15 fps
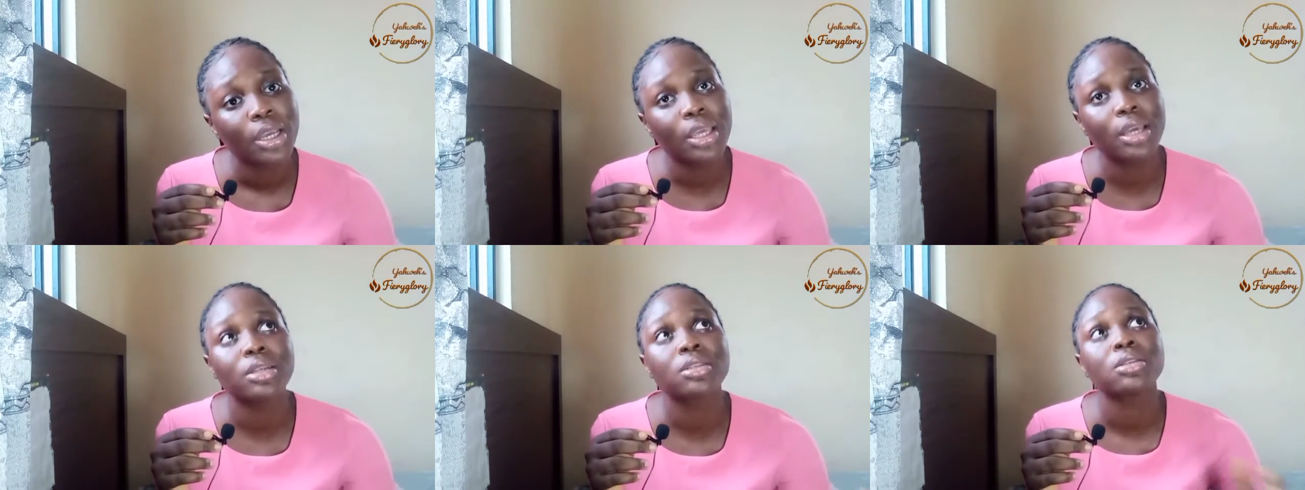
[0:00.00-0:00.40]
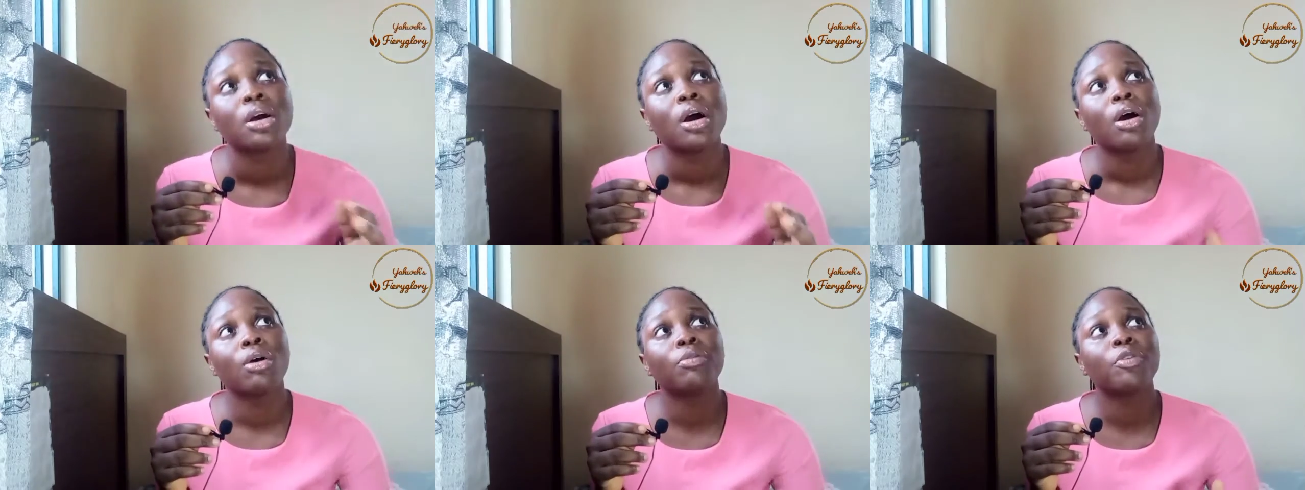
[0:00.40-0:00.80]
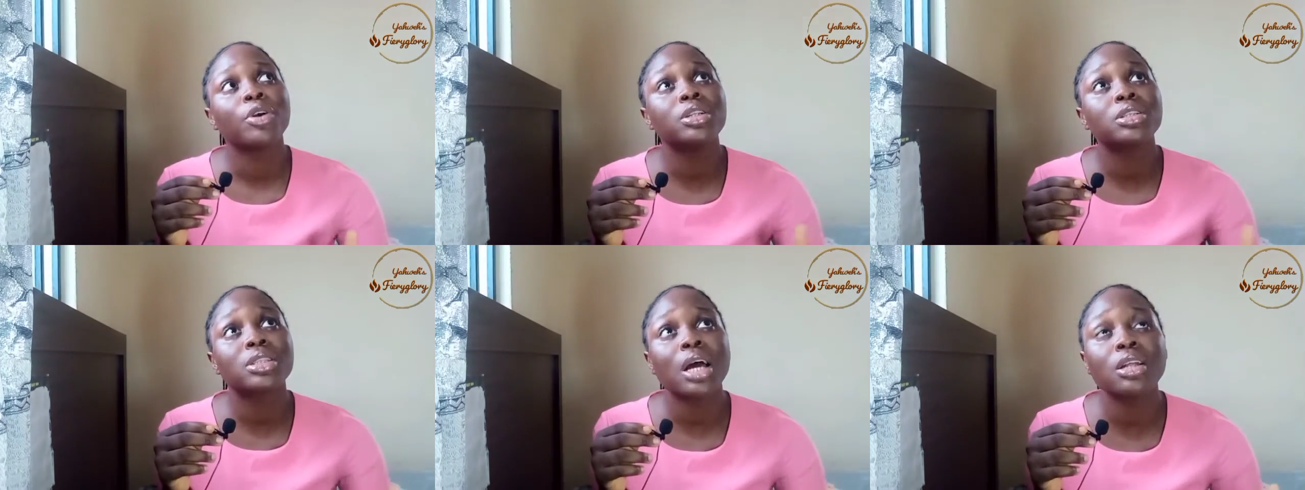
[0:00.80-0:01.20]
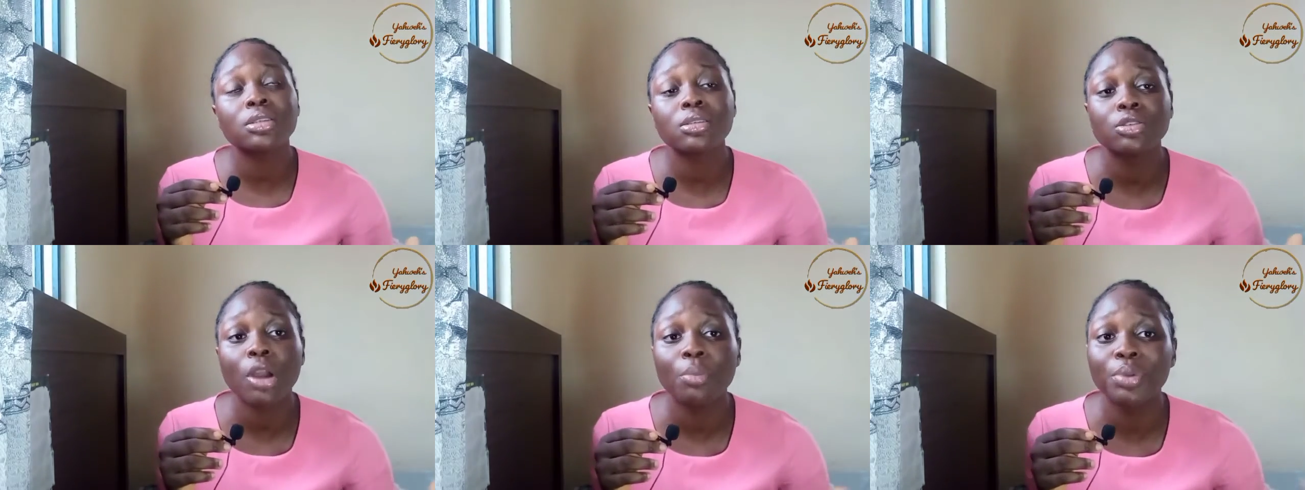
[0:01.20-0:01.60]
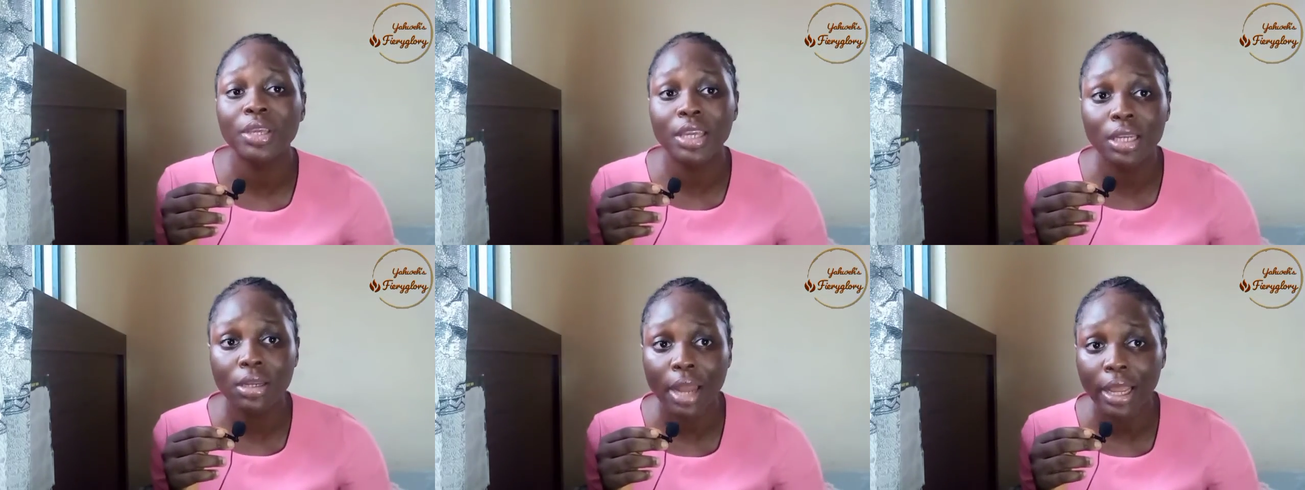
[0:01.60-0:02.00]
Yes. Or for instance, you are
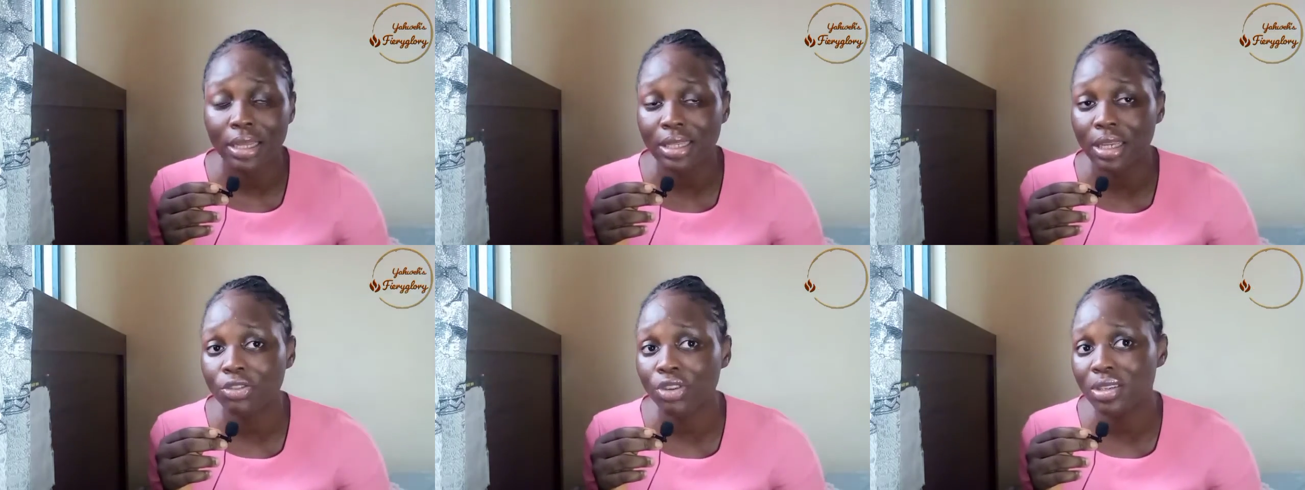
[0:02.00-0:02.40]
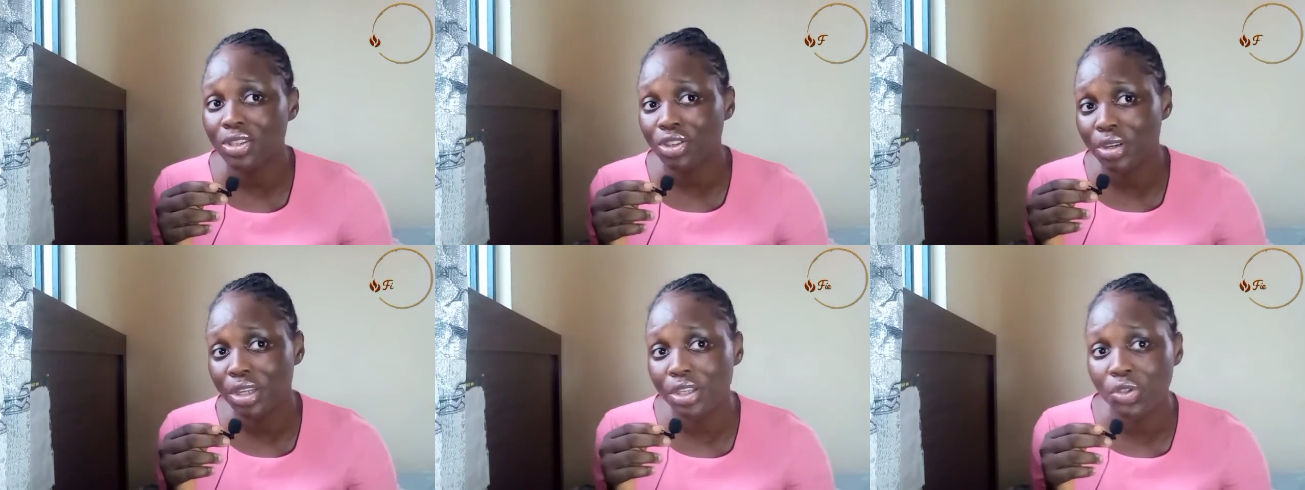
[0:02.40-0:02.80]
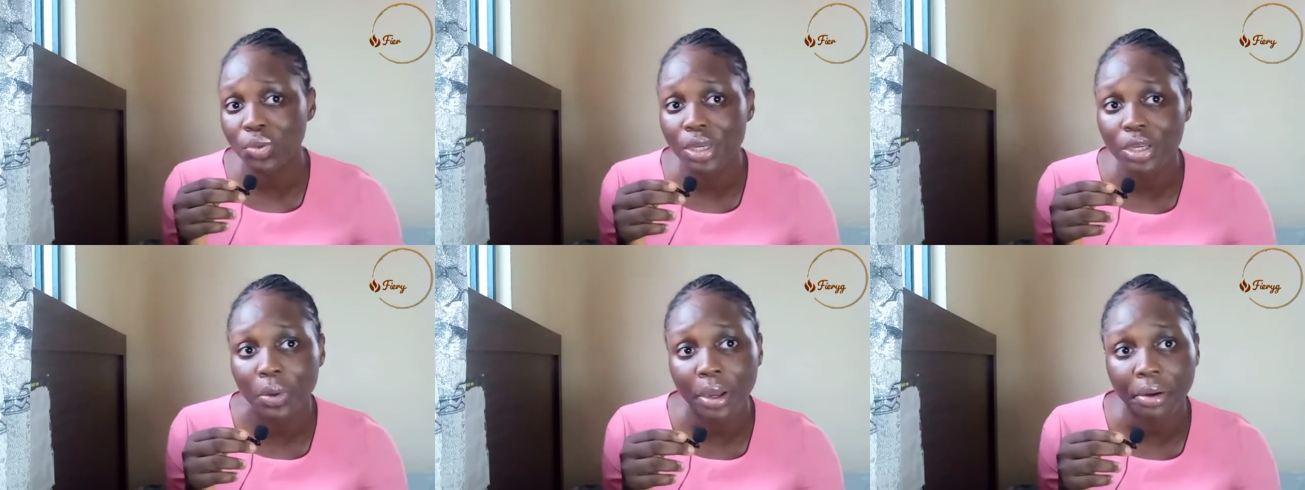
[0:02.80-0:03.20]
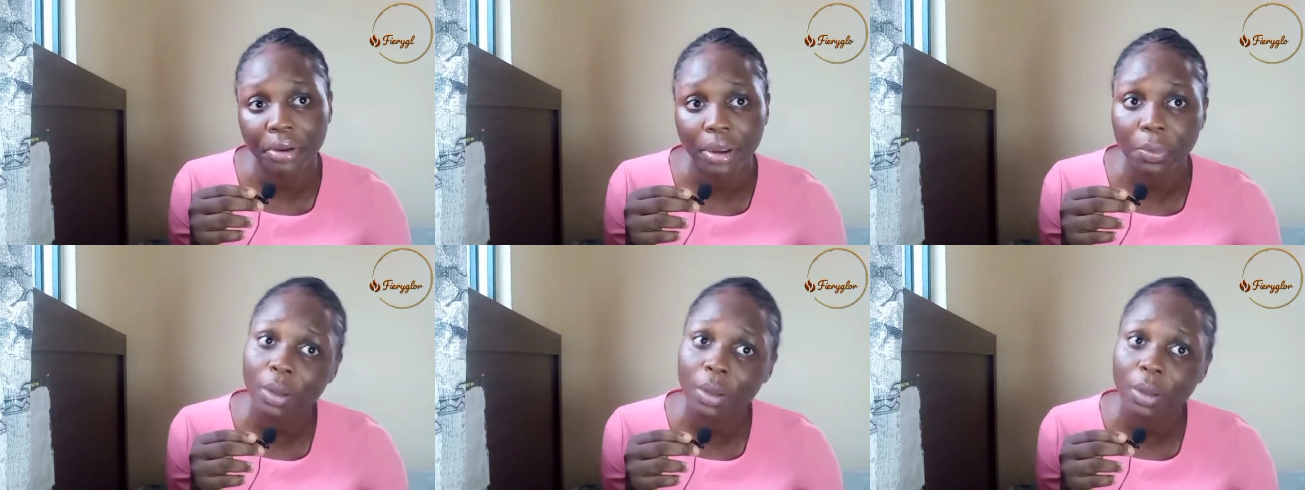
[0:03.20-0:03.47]
beginning, like I said, transitioning into a new career.